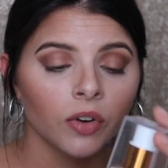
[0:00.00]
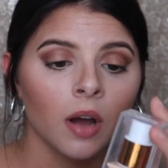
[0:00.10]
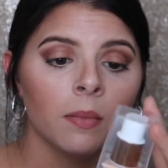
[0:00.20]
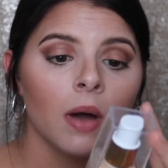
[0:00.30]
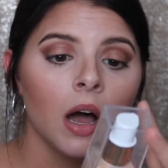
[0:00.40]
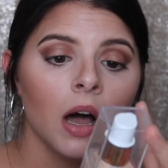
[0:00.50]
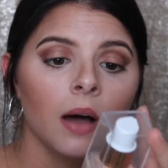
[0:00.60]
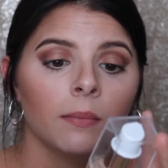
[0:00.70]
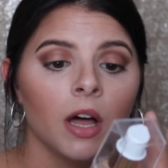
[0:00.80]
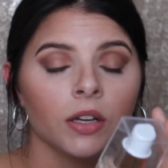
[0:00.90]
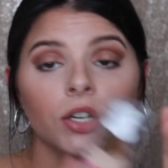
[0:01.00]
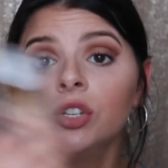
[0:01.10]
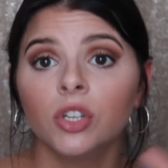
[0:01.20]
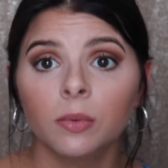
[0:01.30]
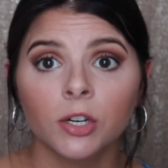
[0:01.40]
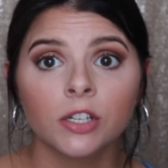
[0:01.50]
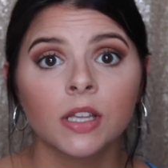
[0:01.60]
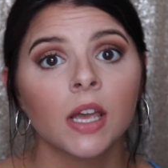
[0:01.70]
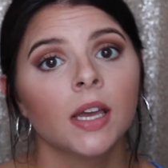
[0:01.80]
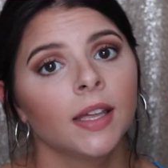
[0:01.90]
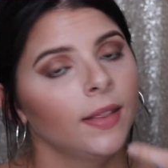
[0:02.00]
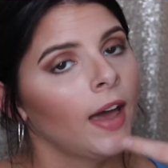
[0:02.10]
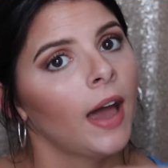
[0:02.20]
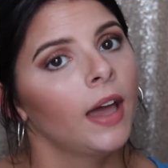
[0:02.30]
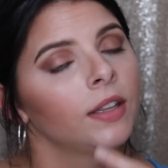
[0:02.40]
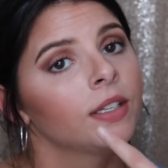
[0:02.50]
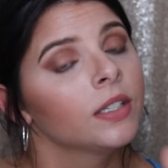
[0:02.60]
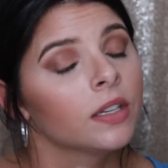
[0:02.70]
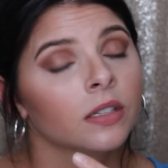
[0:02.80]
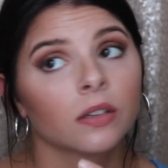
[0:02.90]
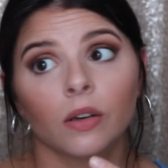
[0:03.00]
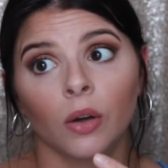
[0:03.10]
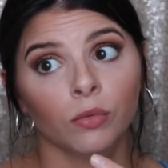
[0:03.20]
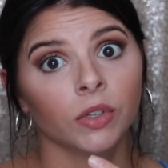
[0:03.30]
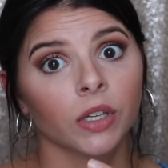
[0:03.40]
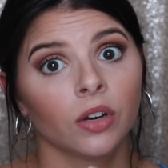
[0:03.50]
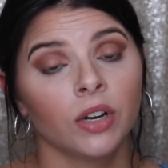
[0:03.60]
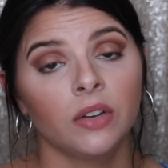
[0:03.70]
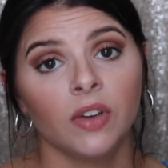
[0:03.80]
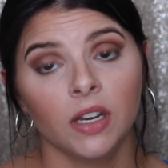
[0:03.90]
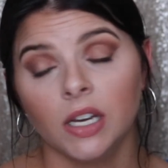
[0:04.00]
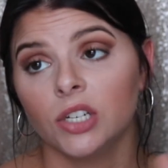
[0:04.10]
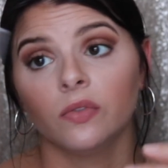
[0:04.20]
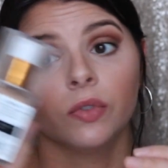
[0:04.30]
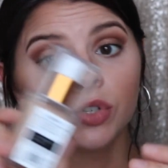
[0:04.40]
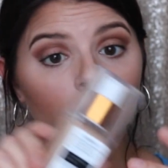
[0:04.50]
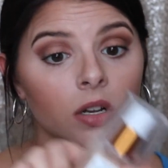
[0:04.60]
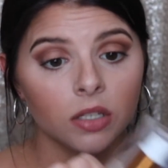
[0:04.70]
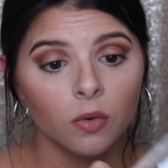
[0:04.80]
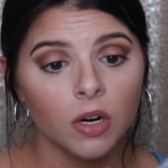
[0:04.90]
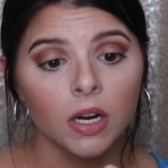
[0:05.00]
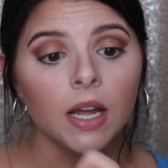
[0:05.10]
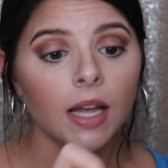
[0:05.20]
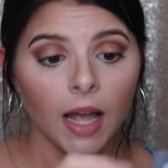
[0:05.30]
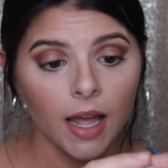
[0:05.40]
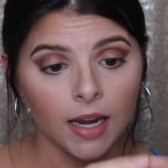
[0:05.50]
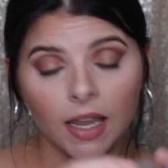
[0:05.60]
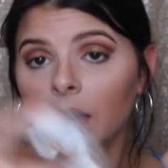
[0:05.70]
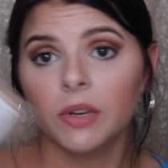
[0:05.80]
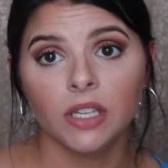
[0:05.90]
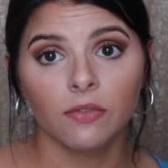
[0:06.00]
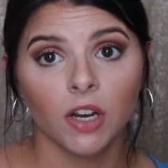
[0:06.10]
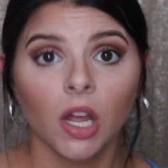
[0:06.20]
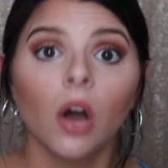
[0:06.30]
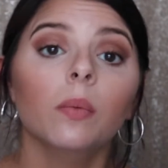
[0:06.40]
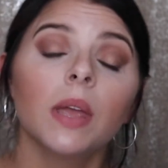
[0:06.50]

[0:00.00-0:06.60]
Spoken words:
from other YouTubers that this is a really great foundation for Drugstore, and I can't wait to give it a go.